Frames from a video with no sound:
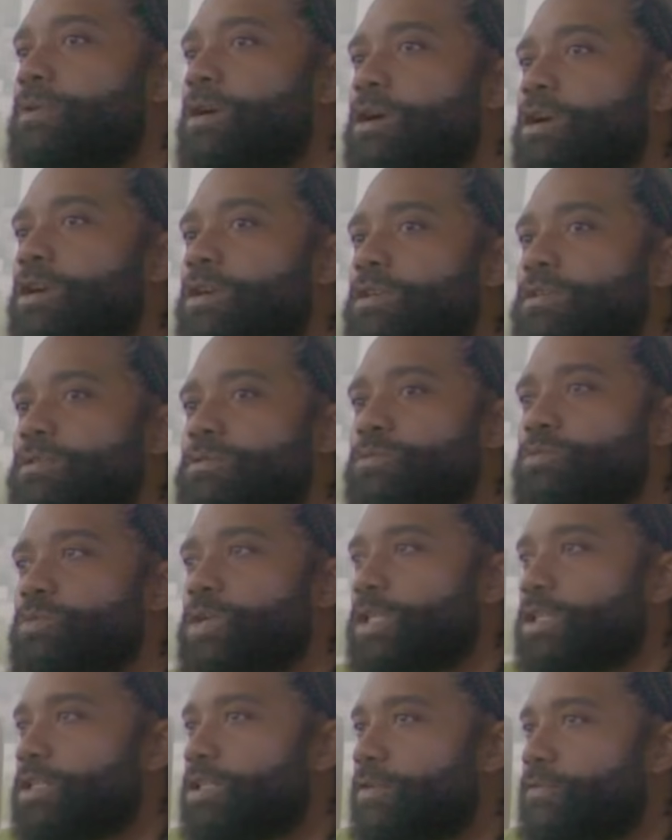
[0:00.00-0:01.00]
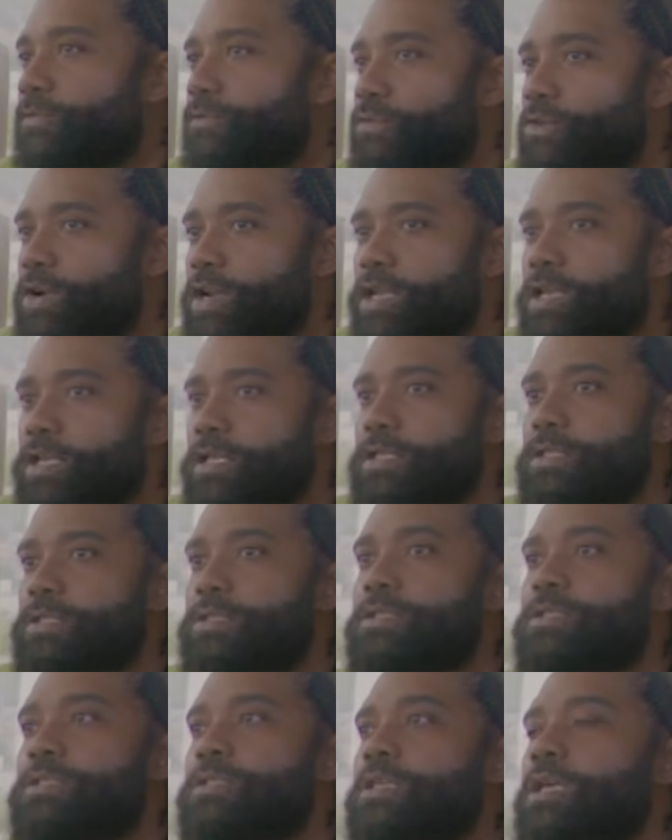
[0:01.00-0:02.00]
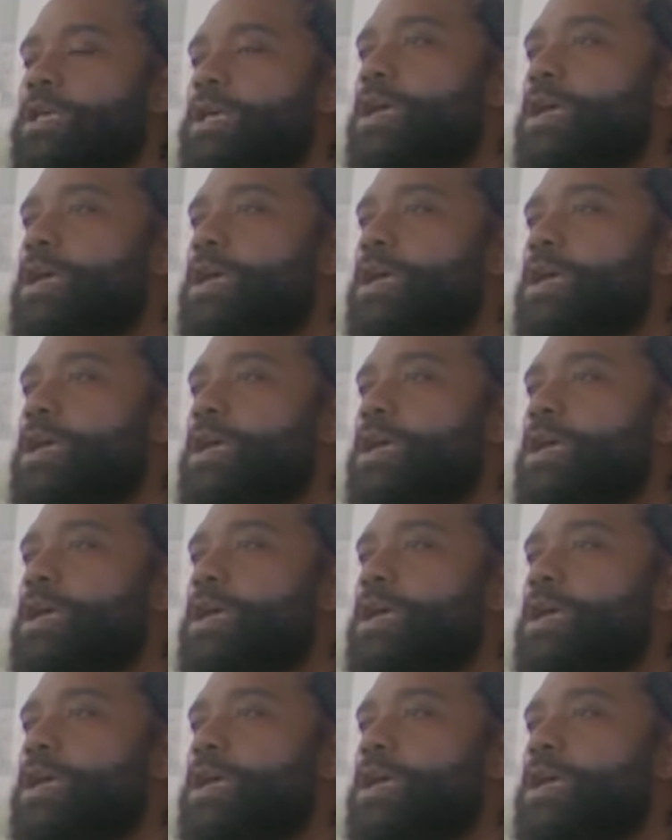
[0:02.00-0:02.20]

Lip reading: are really good friends.